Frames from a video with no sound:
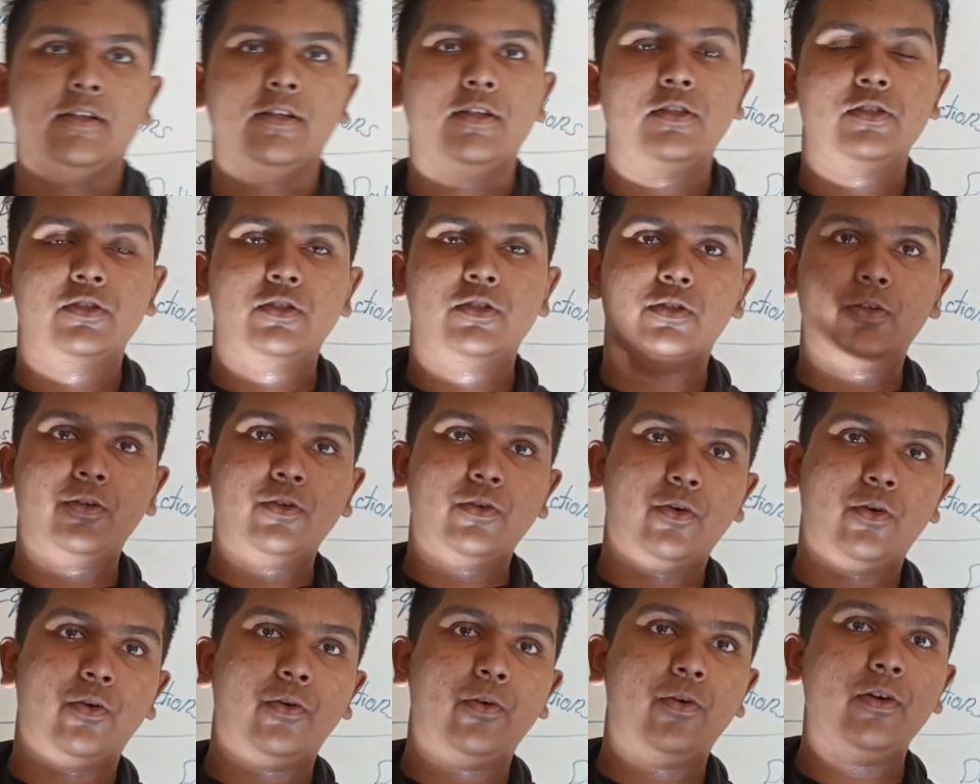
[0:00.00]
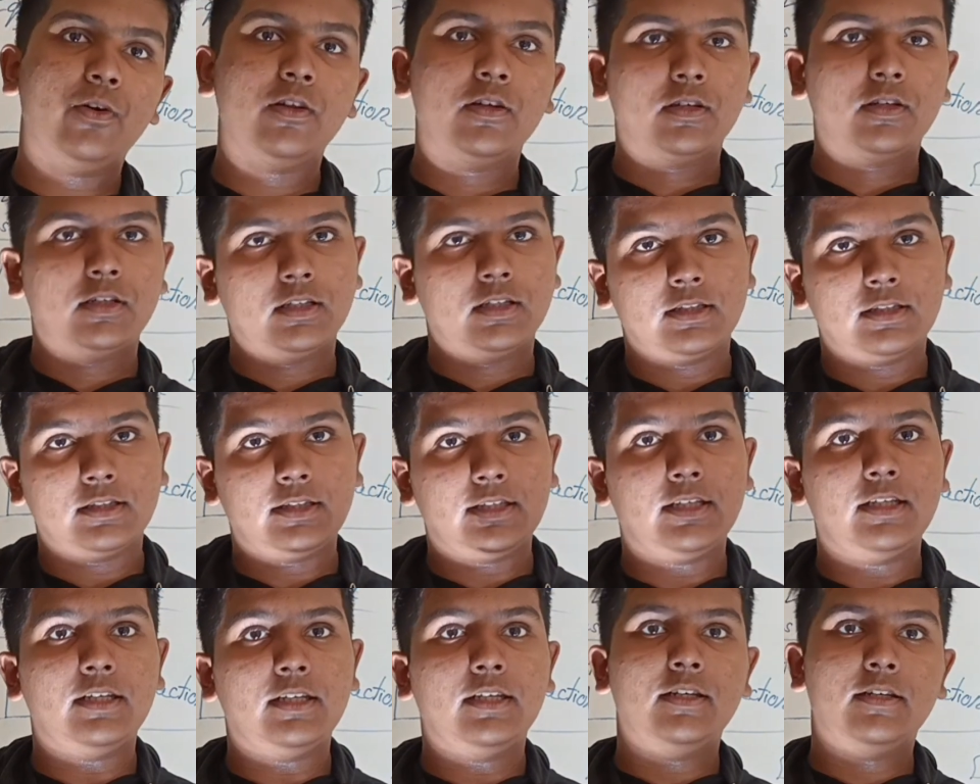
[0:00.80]
So code
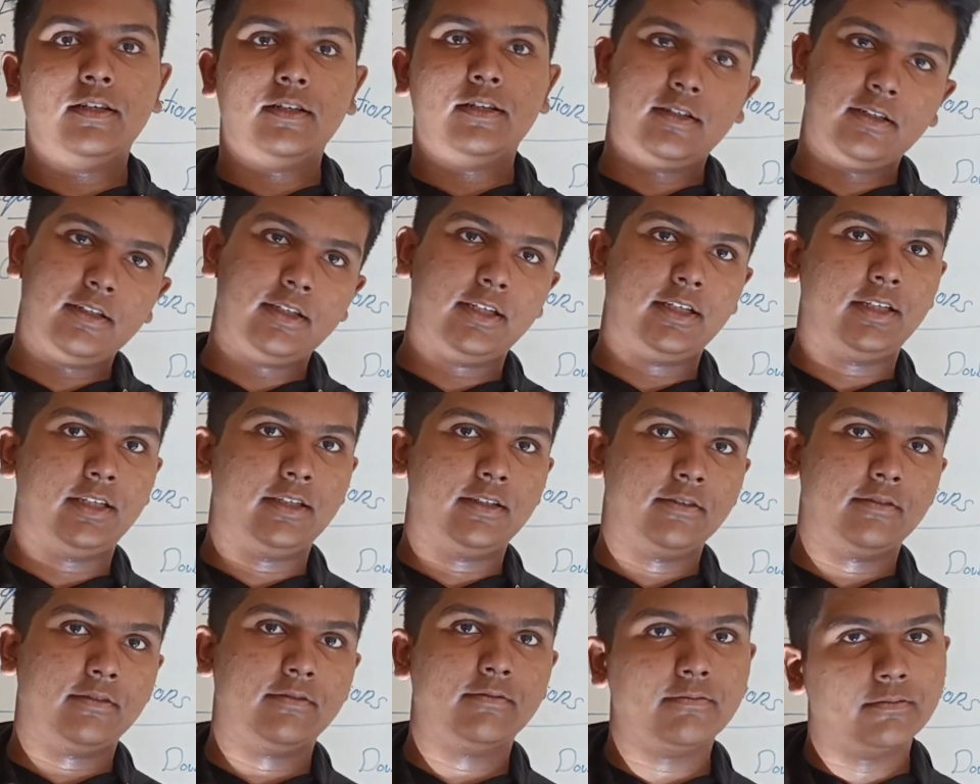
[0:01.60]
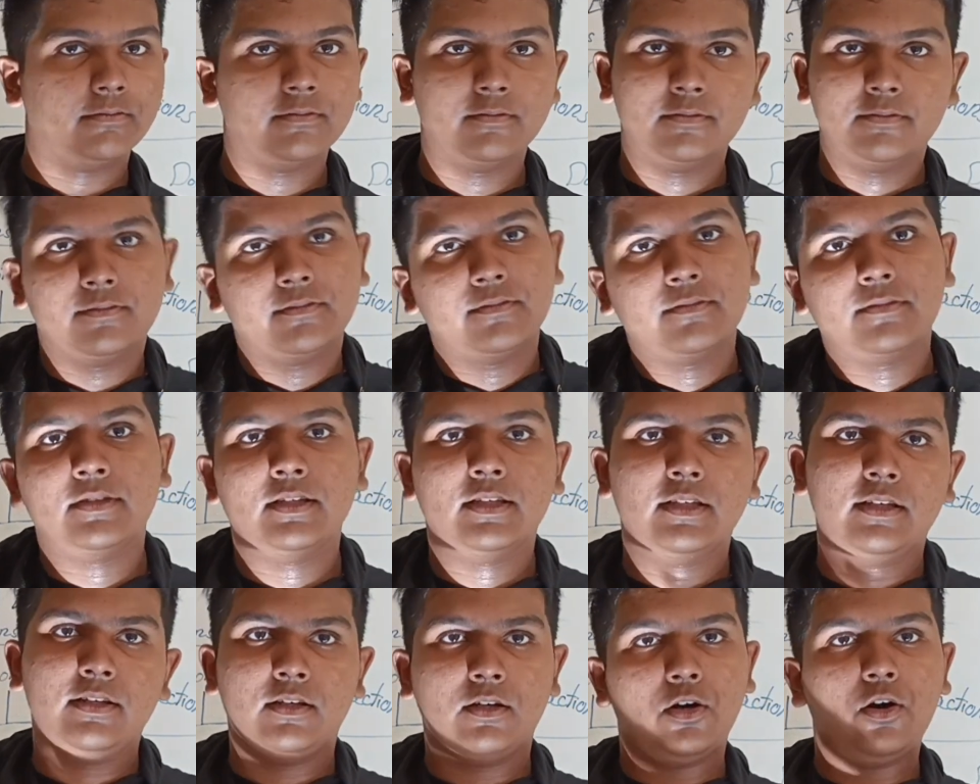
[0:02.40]
d dd.
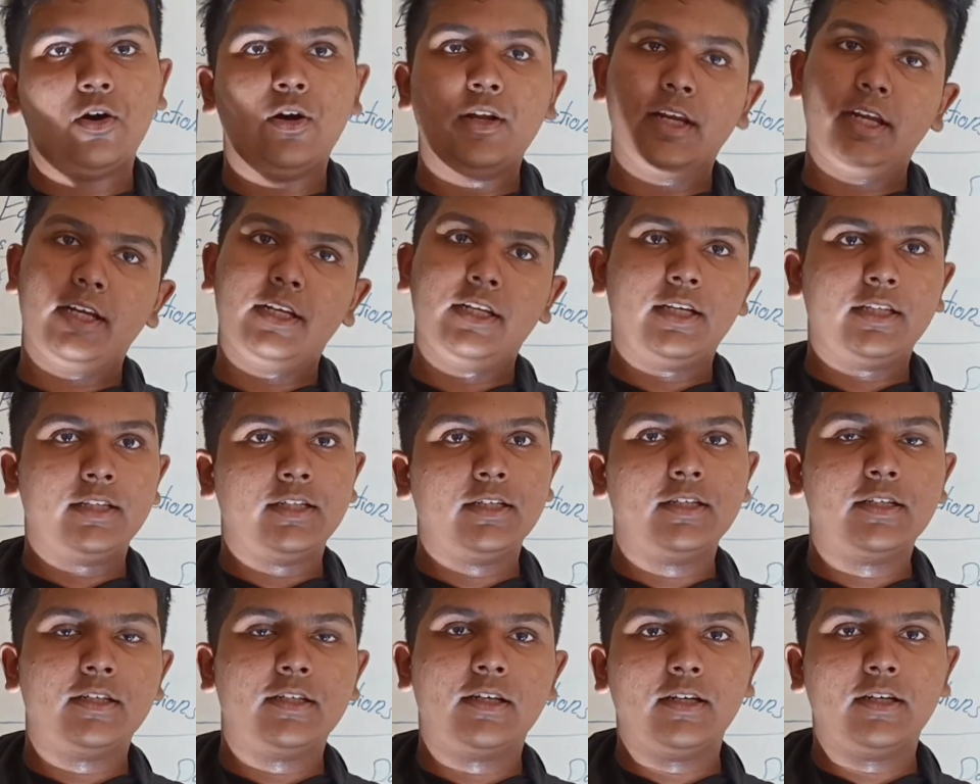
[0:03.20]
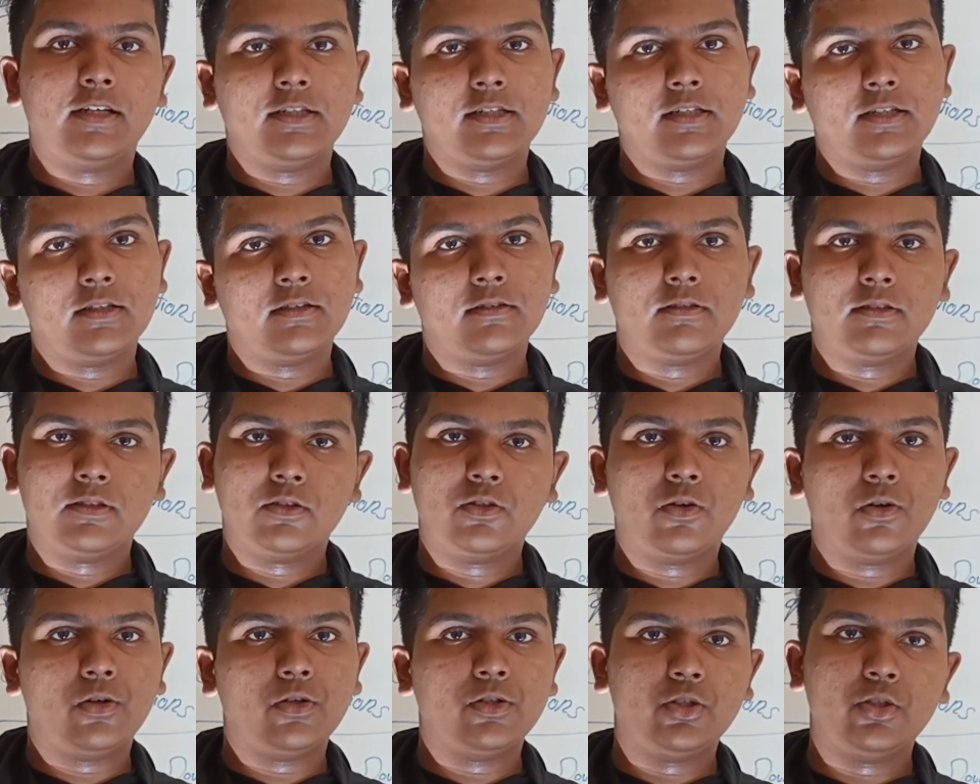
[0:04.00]
Or any other
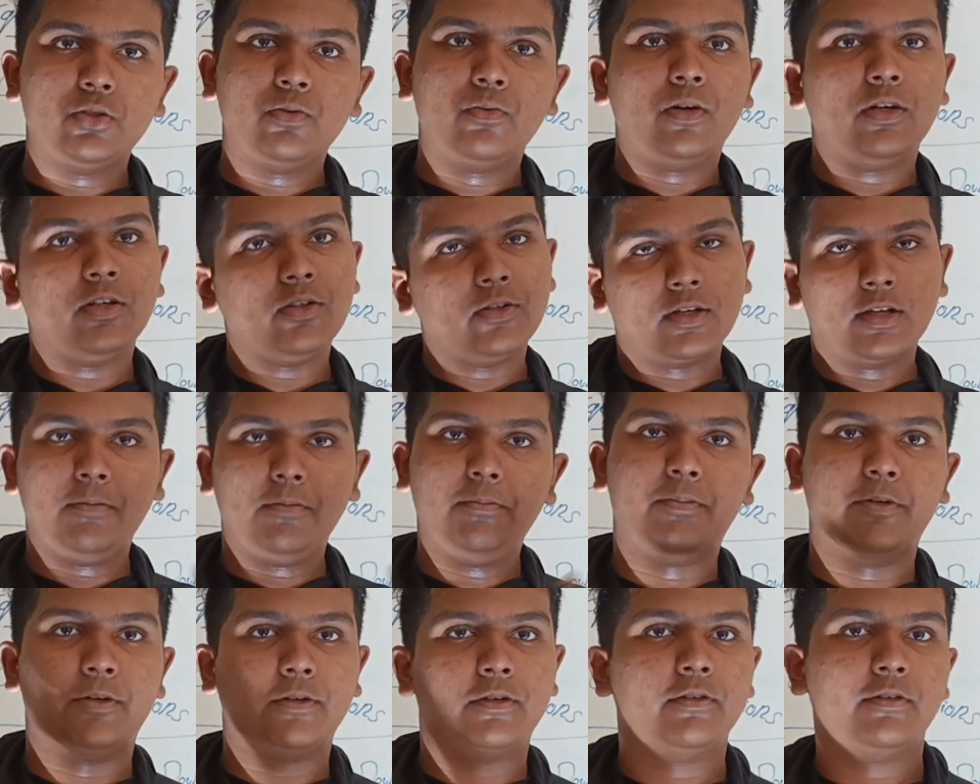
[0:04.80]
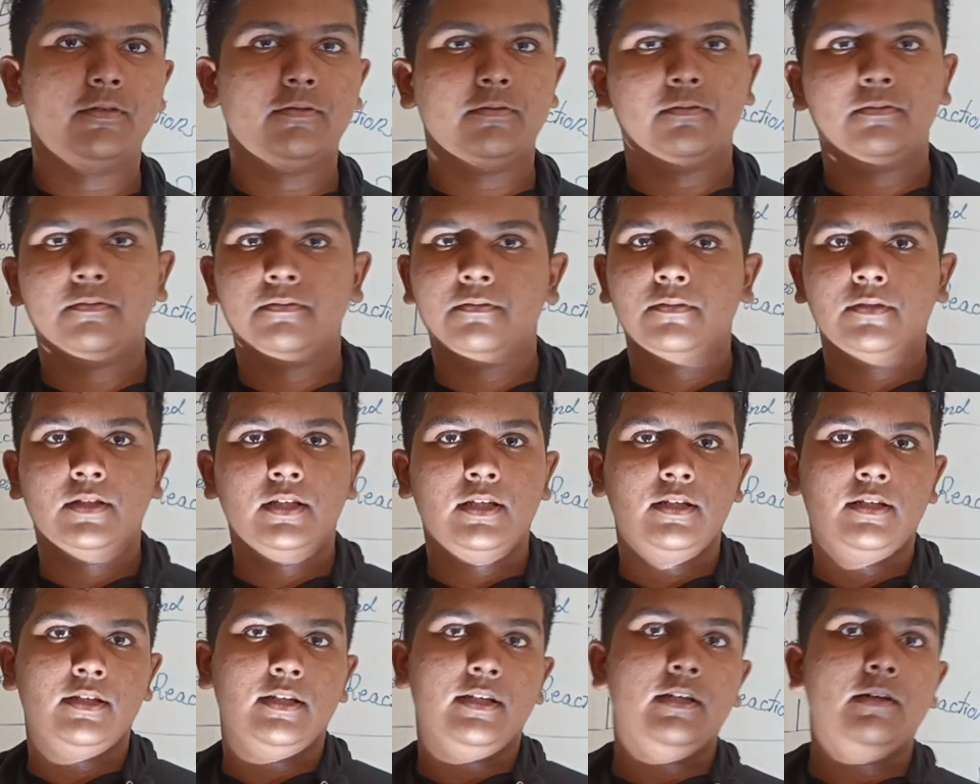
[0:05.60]
codes you want, you can put.
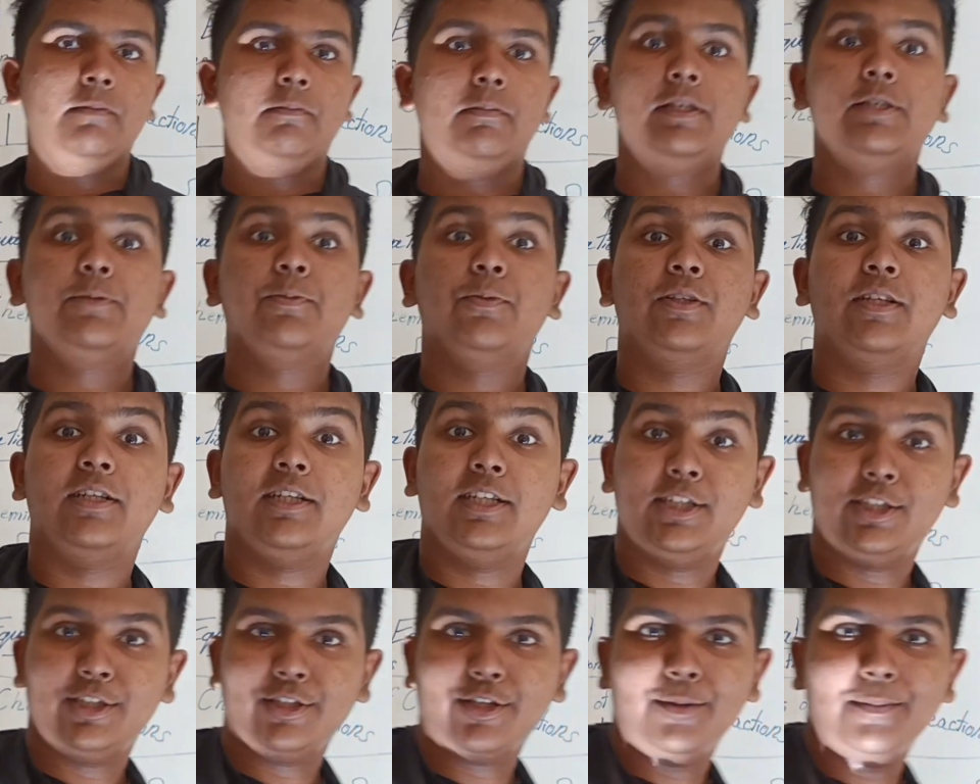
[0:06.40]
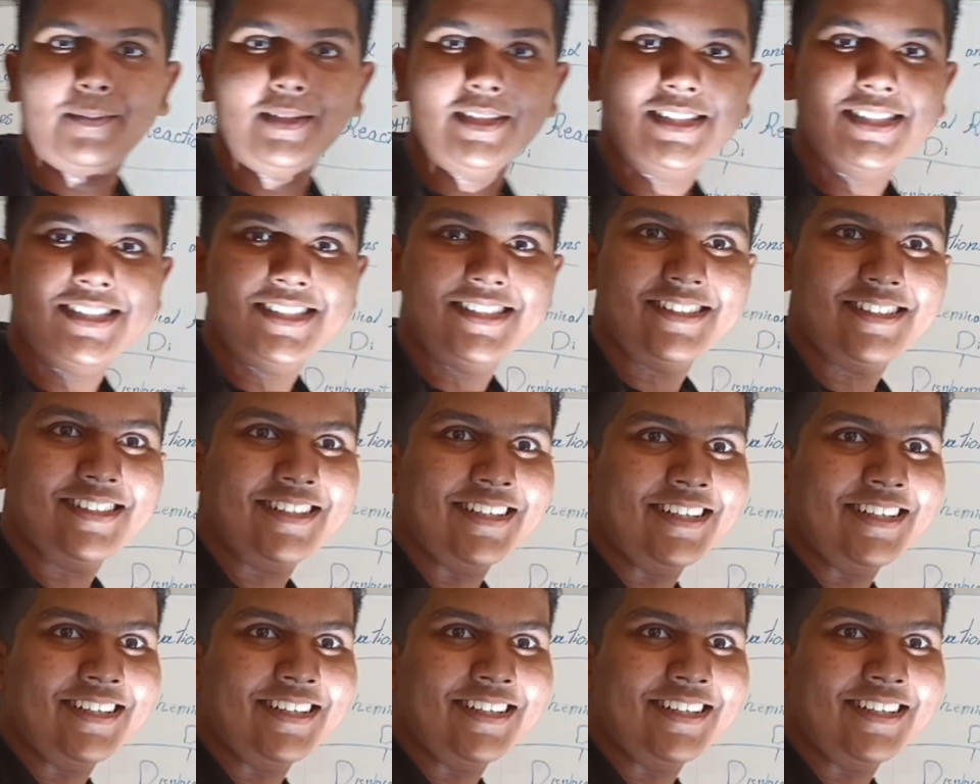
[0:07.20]
Please put that in the comments.